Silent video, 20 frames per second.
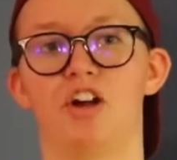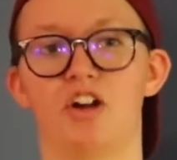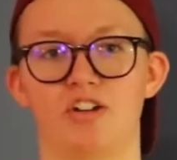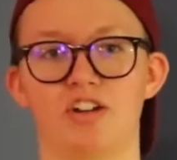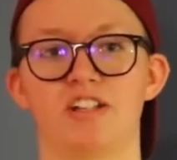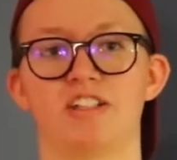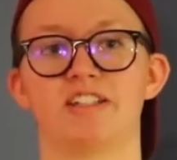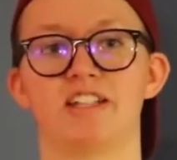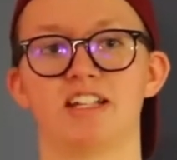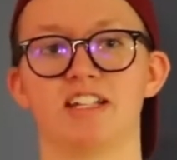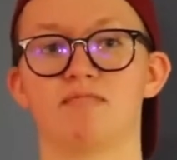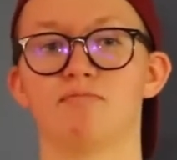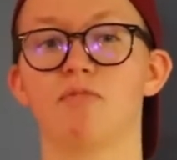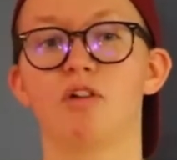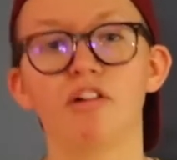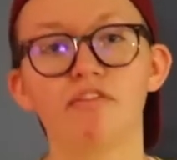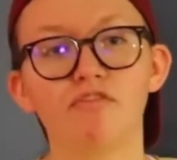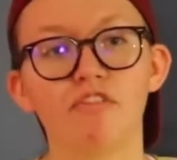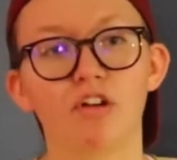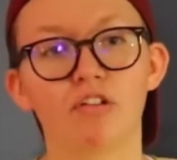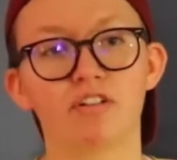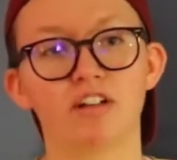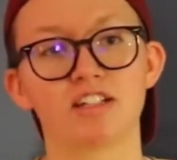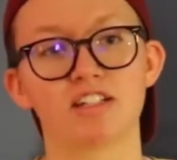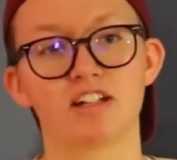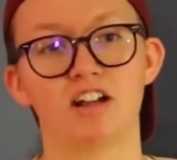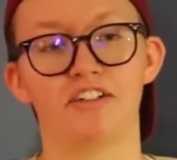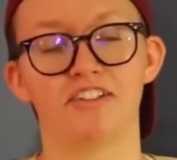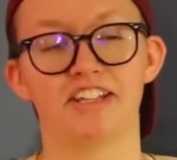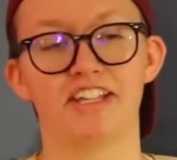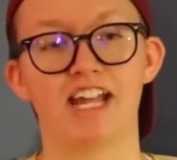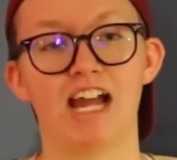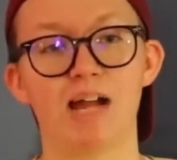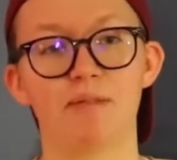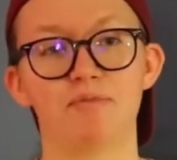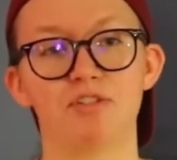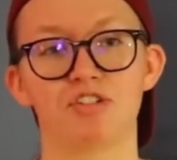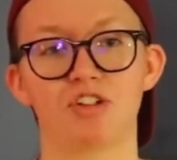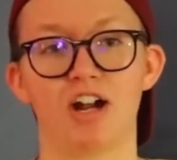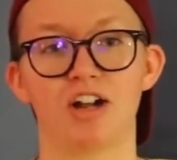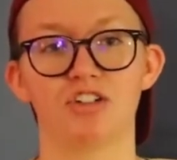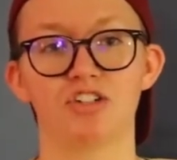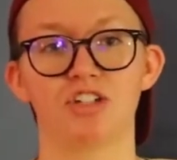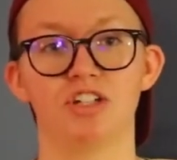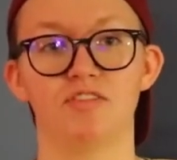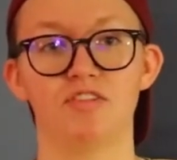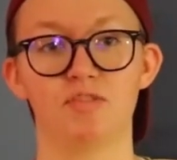artist that is more focused on the abstraction